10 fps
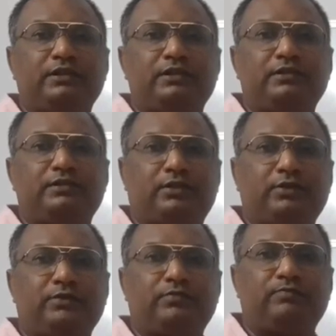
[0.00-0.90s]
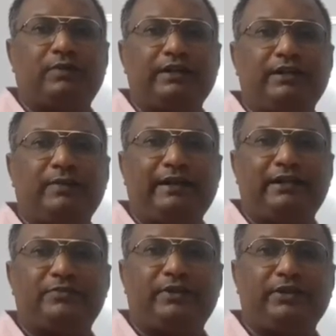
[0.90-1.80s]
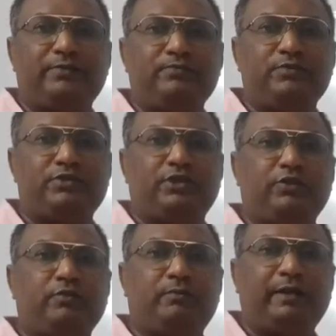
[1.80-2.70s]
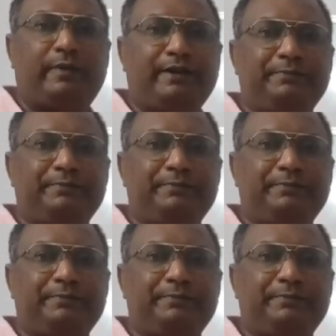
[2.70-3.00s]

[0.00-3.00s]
So until my next video, see you, bye bye.